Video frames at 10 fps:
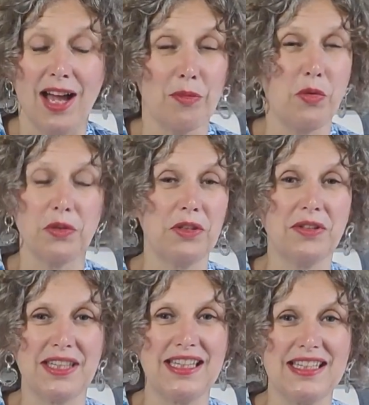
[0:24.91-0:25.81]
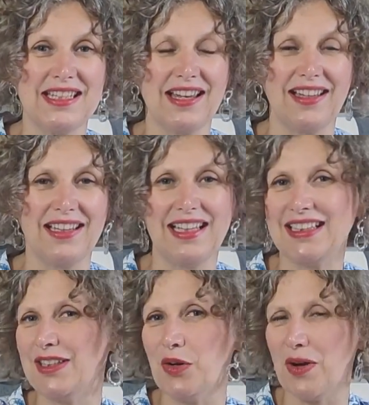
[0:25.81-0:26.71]
and what you see today
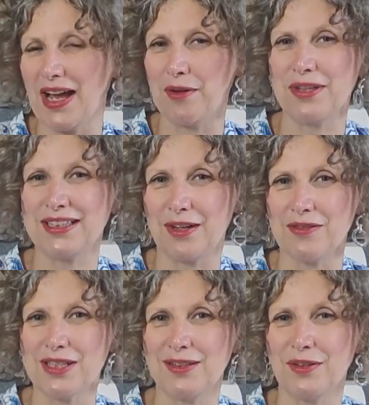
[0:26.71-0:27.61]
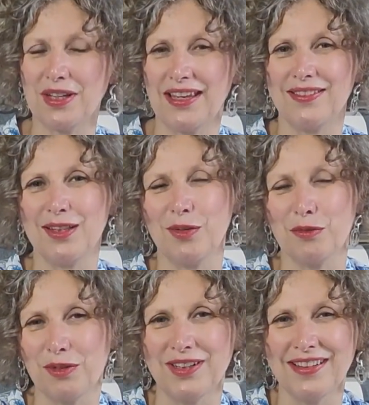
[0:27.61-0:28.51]
is not how it's going to look in the
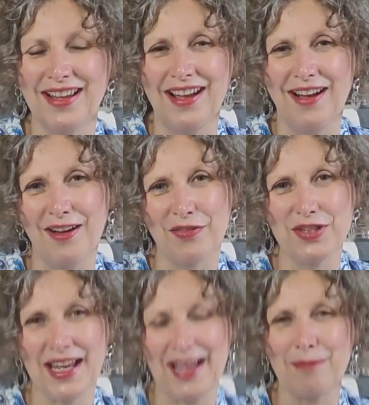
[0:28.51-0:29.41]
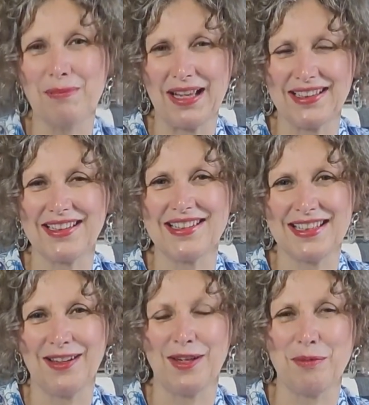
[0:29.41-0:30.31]
long run after our mass
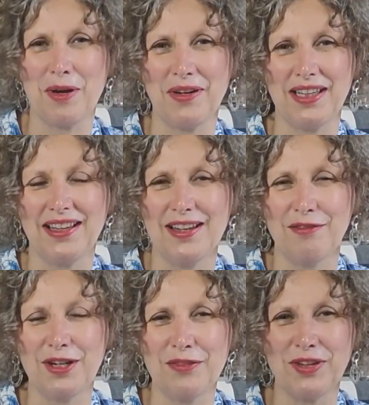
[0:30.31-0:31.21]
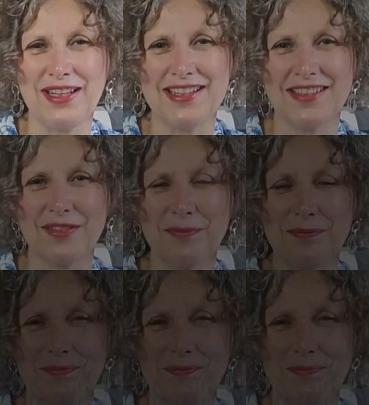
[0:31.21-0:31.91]
DIY renovation.